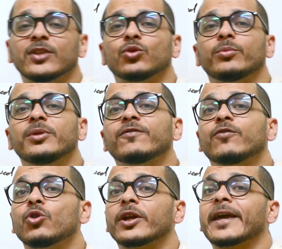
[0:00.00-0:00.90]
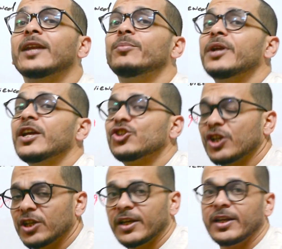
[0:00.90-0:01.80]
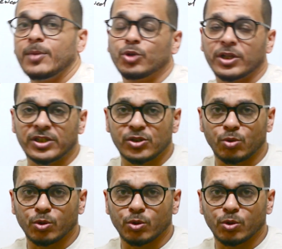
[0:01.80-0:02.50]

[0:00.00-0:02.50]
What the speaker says: that will be for calibration laboratories